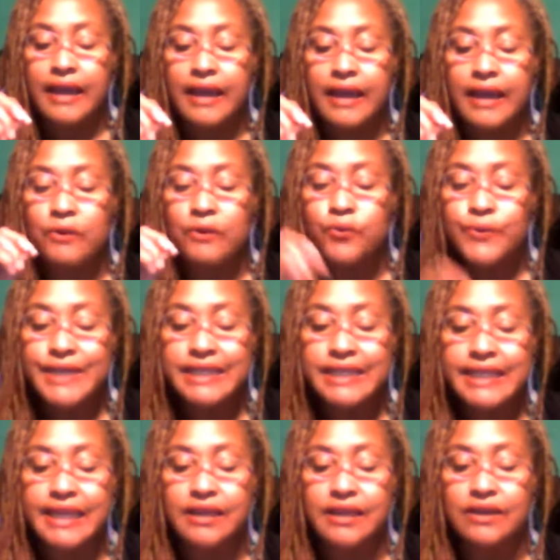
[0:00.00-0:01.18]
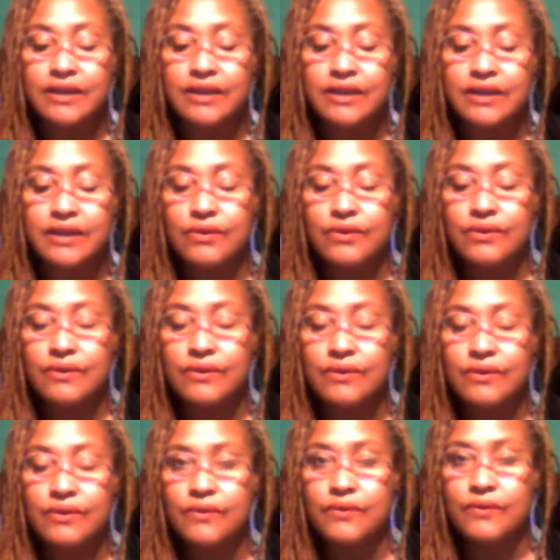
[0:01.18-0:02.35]
But really,
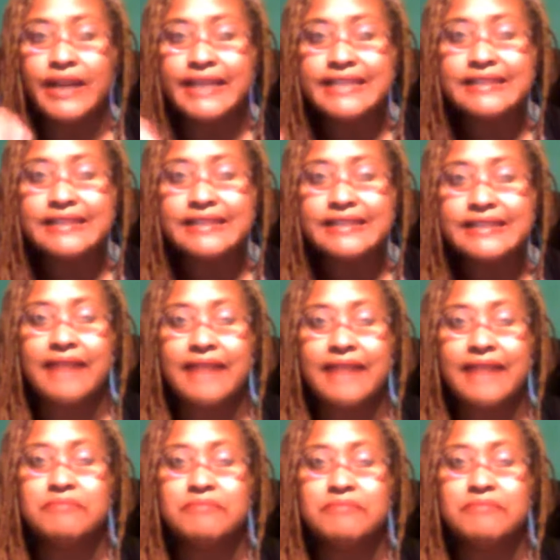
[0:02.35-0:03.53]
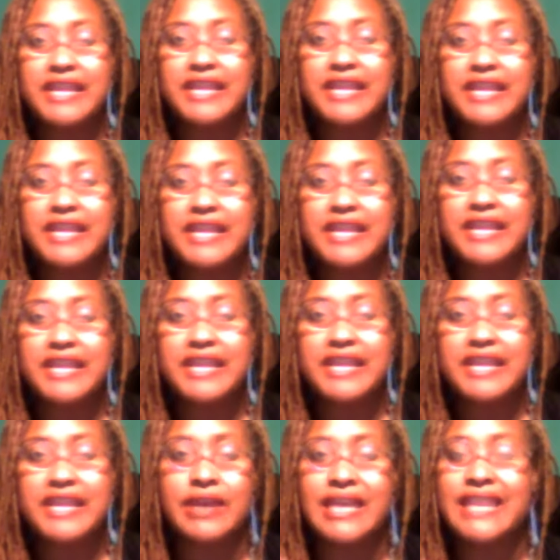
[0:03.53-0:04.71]
what it is that many of us don't even
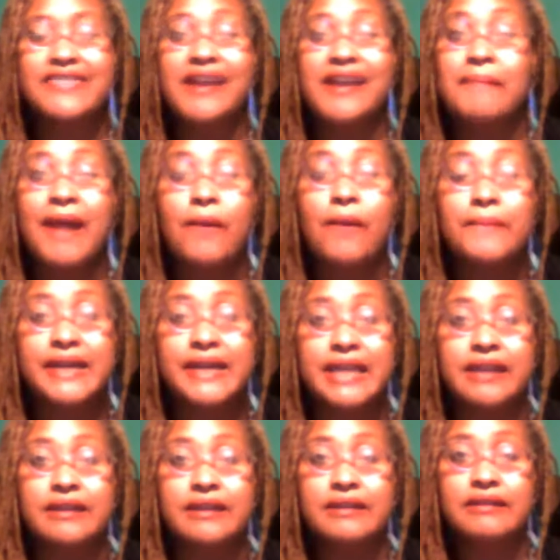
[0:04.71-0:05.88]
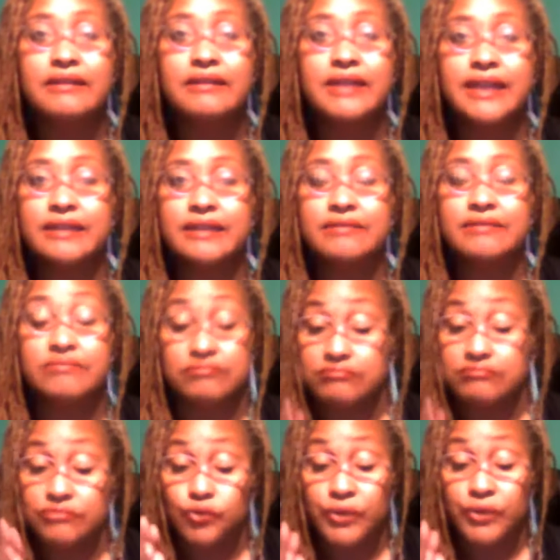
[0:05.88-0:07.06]
know anything about money.
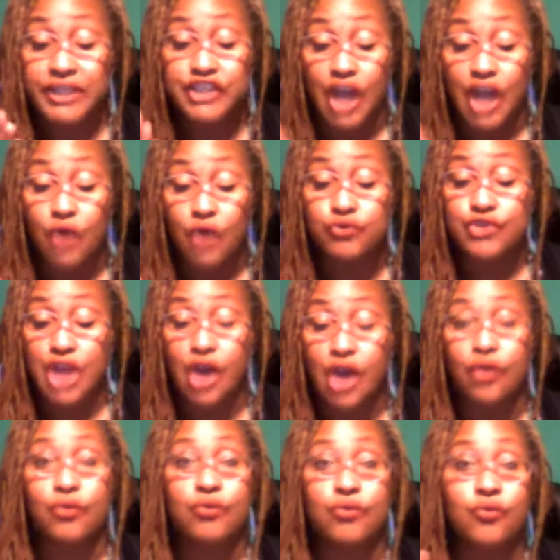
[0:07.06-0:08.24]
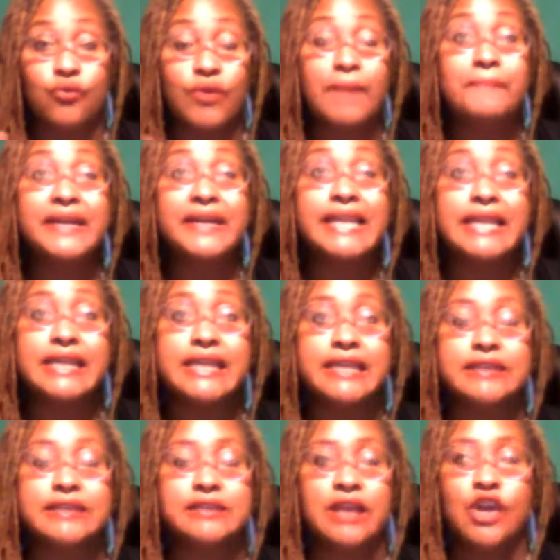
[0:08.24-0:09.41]
We don't know what
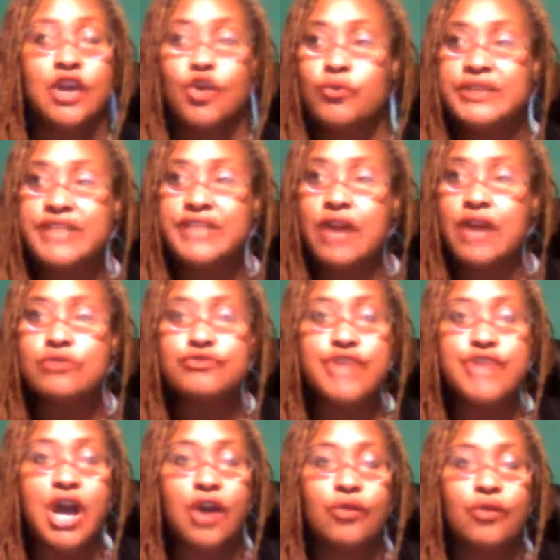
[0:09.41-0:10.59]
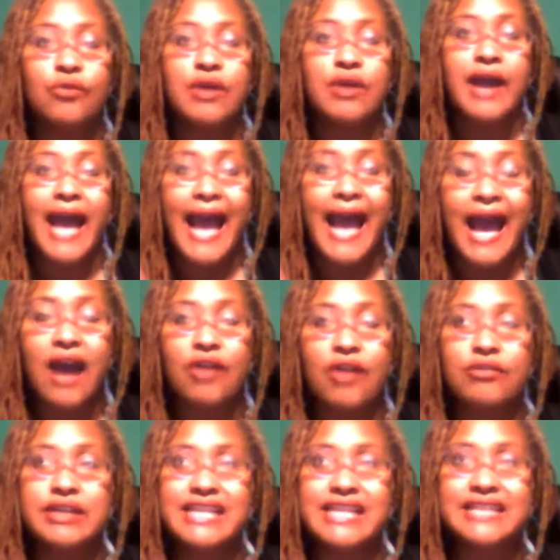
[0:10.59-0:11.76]
money is. We don't know
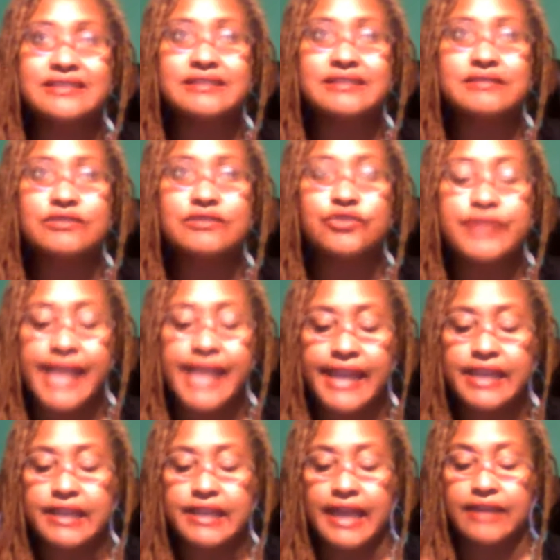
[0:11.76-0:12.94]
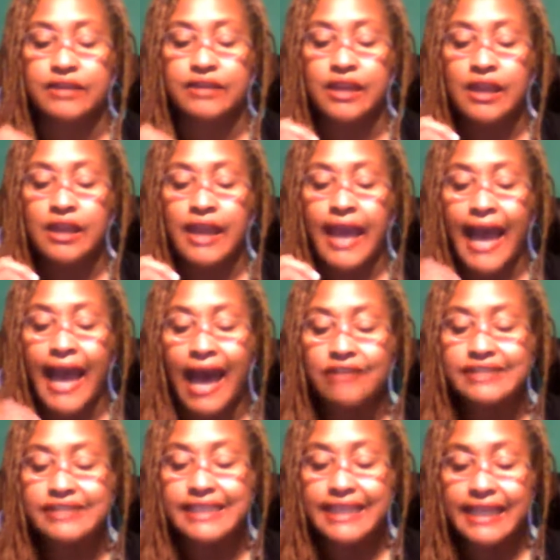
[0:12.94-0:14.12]
how it's created and
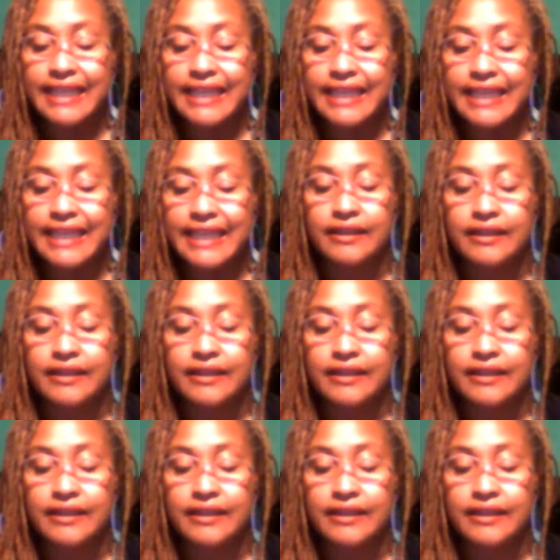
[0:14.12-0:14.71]
how to get it.